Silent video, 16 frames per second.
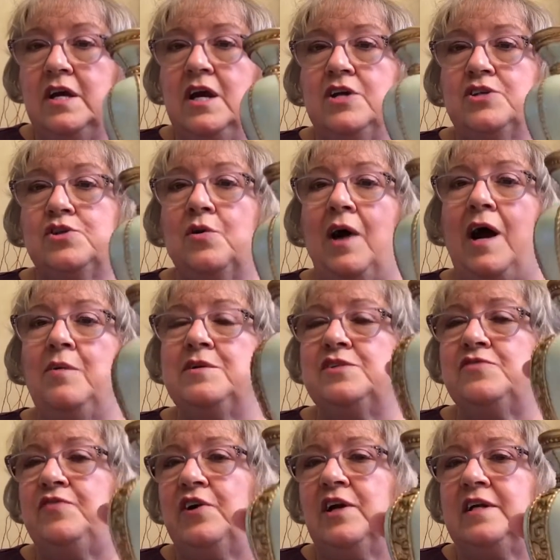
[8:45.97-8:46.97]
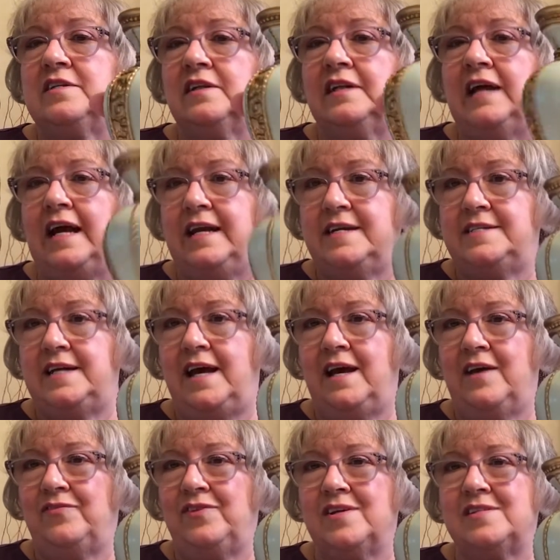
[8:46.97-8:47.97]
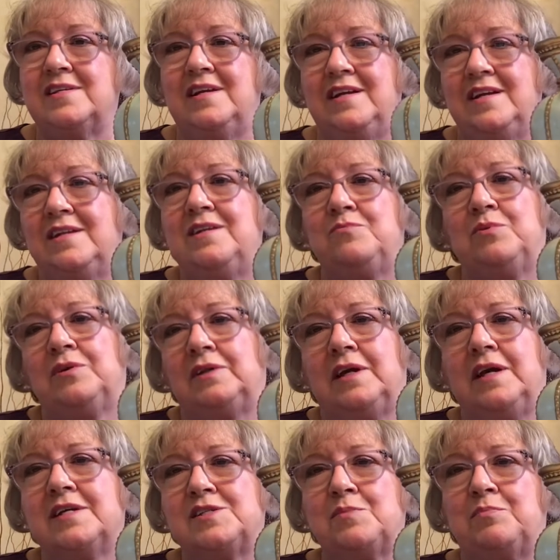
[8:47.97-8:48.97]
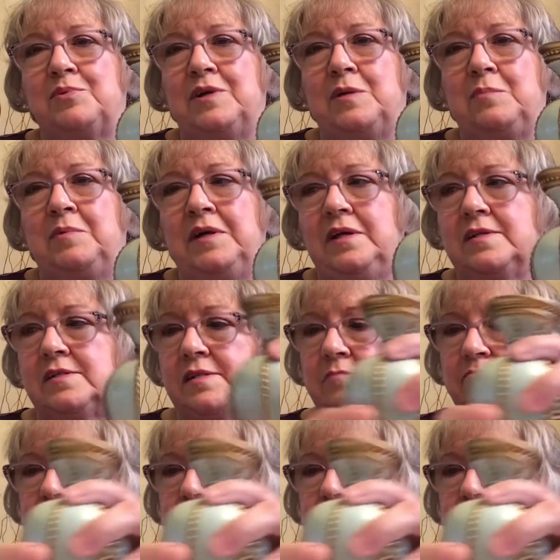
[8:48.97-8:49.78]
So I was very delighted to have this, and it really is a pretty piece.